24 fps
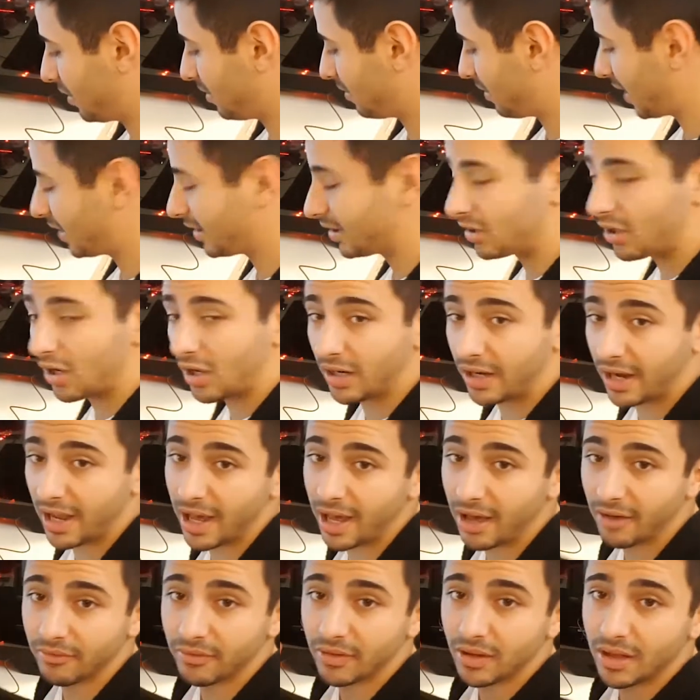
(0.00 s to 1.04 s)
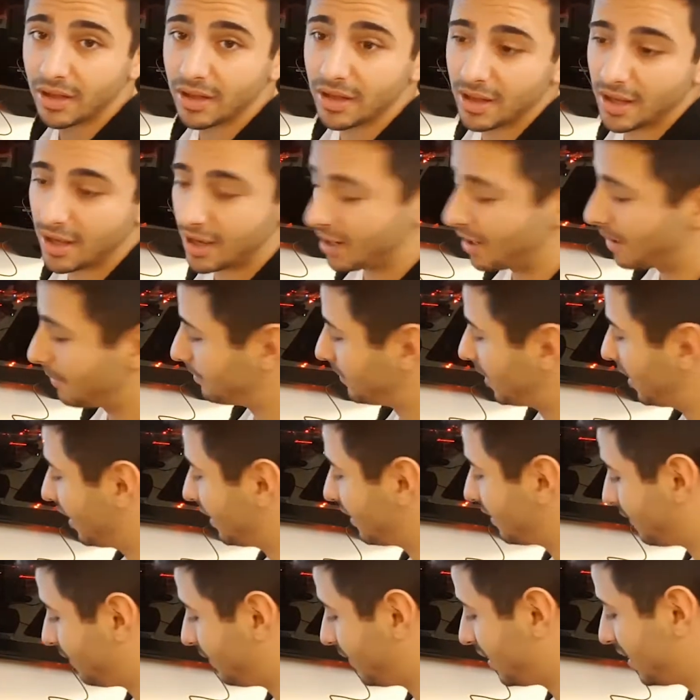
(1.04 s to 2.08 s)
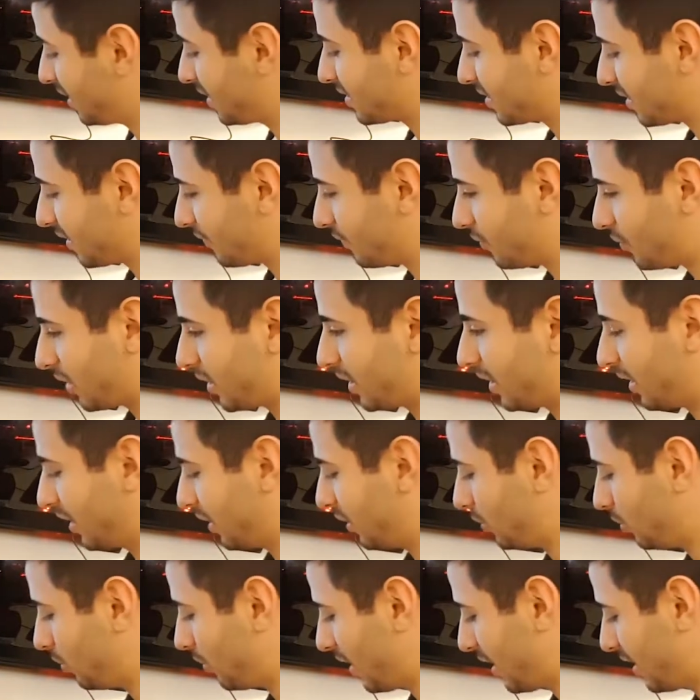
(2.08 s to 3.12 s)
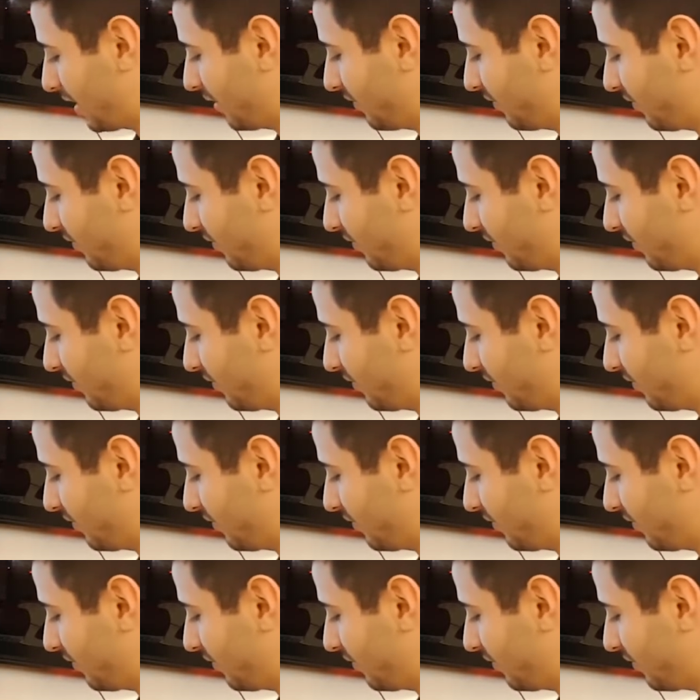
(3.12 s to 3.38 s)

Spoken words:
I did not have the inconvenience of running into any of